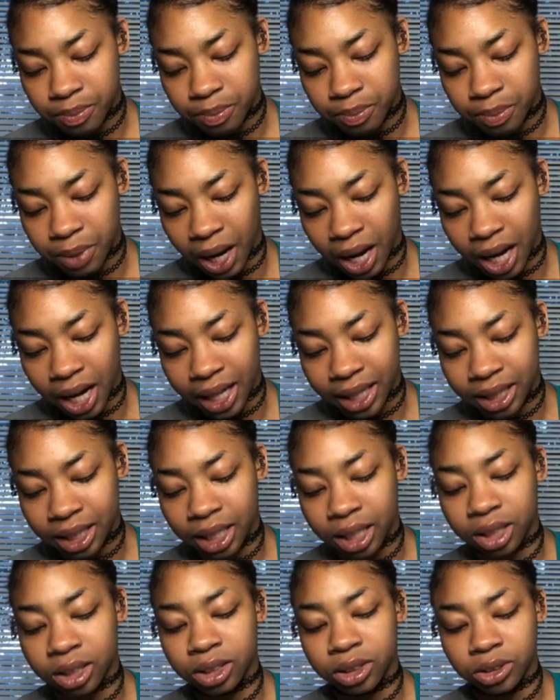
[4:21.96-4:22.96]
by
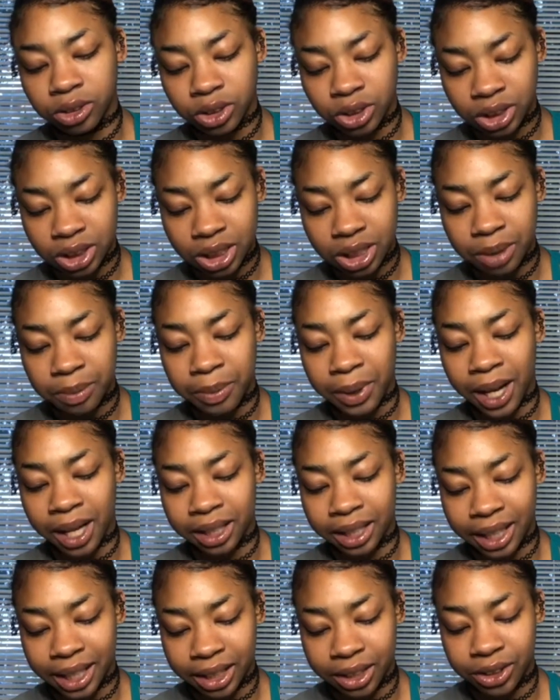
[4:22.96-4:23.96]
the illusion the
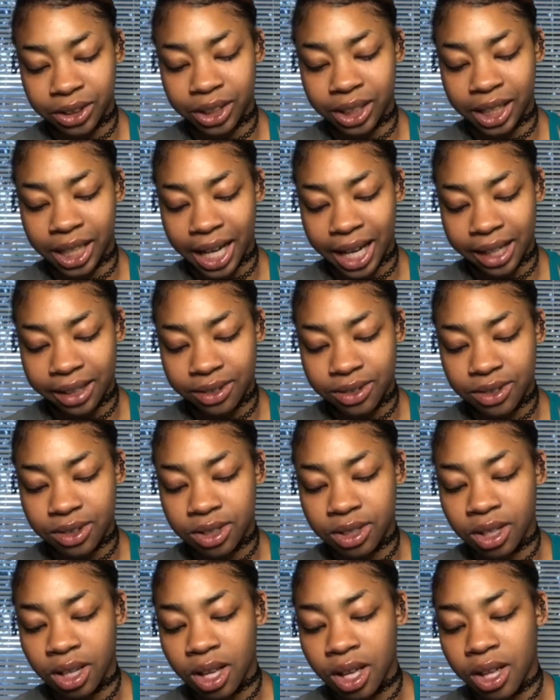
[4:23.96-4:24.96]
ballet creates,
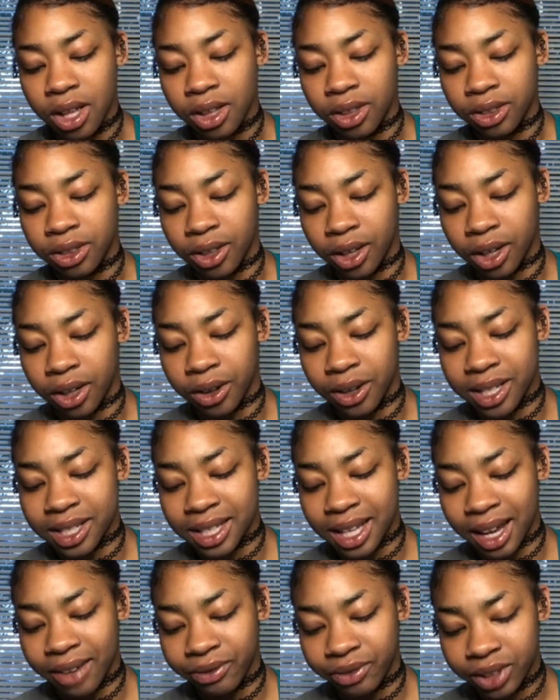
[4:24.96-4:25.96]
though as
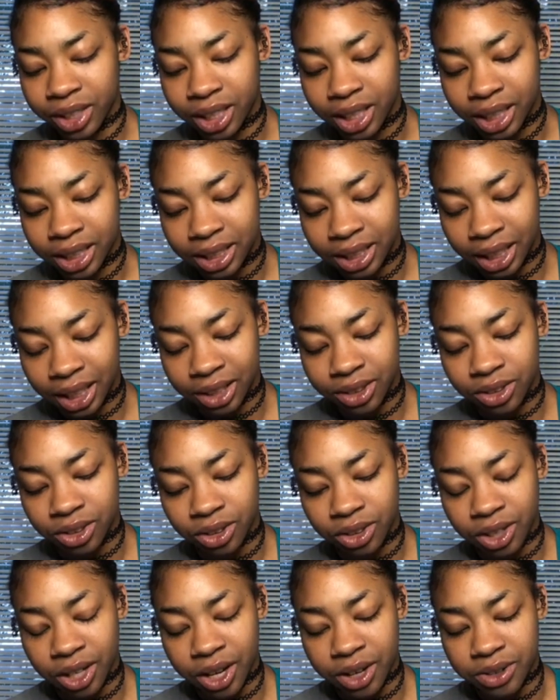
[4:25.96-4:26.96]
every good dancer
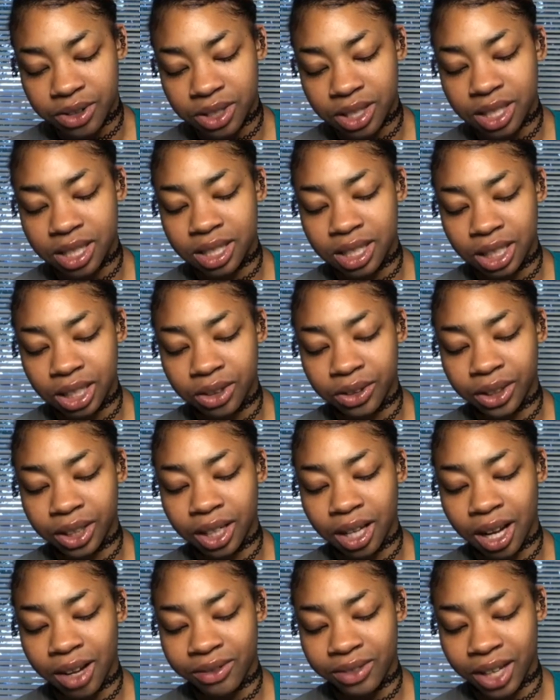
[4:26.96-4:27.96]
knows, the
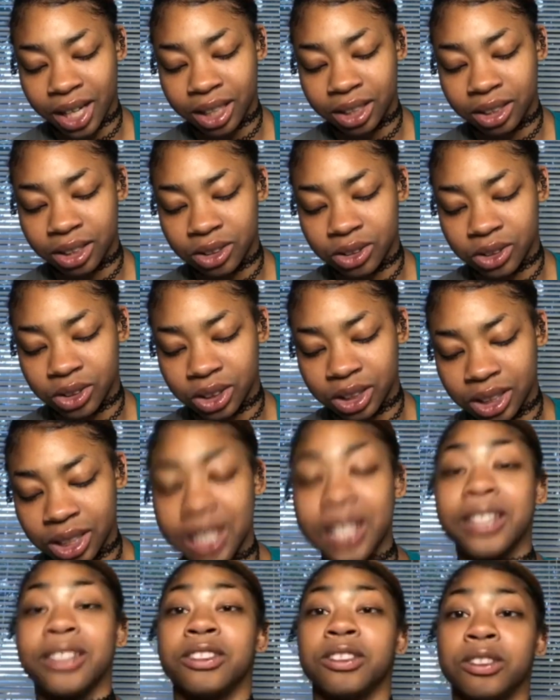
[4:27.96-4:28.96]
secret of that illusion
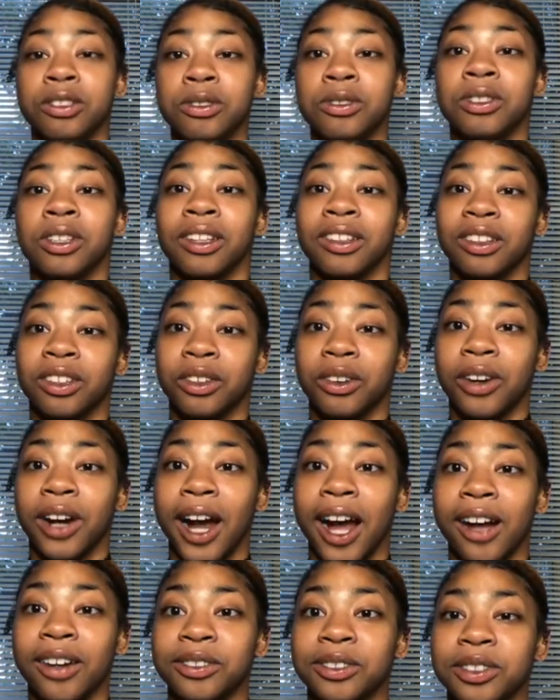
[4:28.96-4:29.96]
is using the
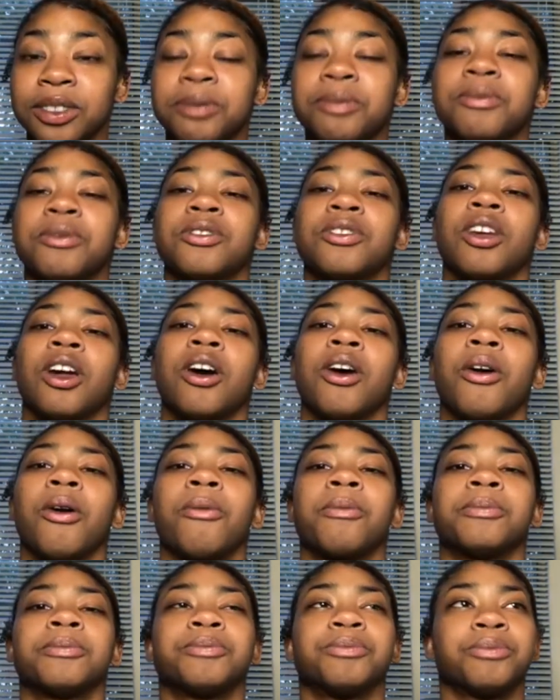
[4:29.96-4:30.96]
ground.
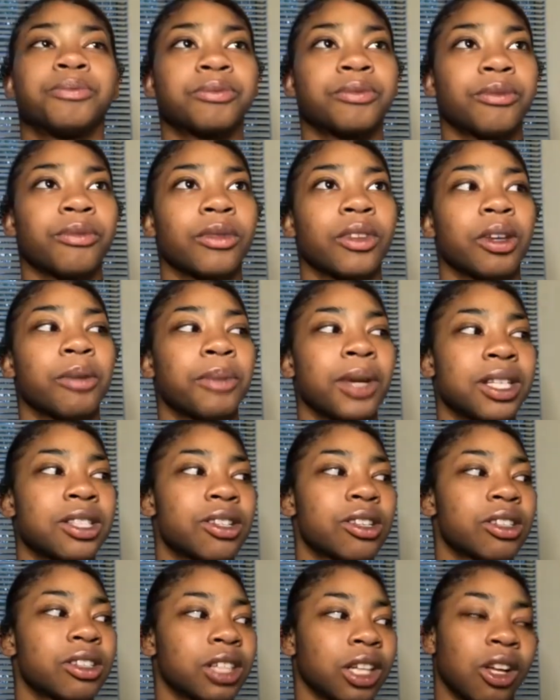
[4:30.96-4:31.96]
So
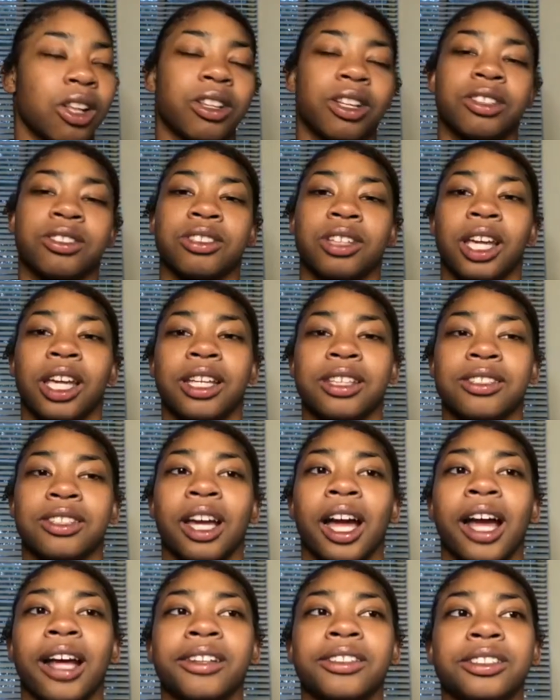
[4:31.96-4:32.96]
basically all that's saying is
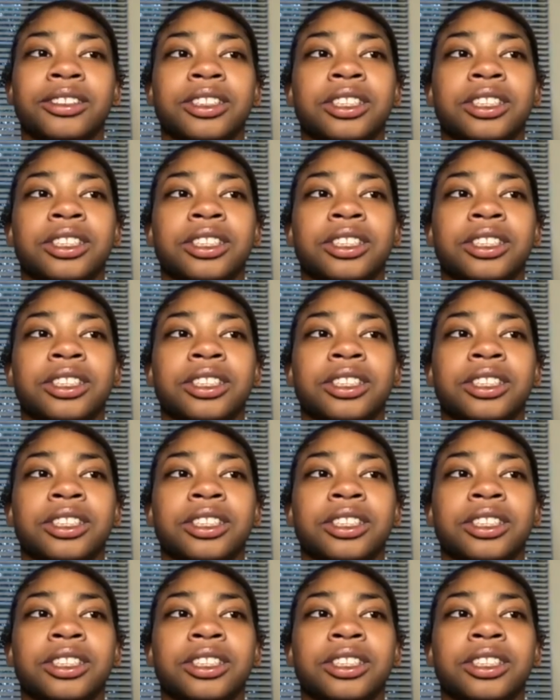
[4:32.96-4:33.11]
that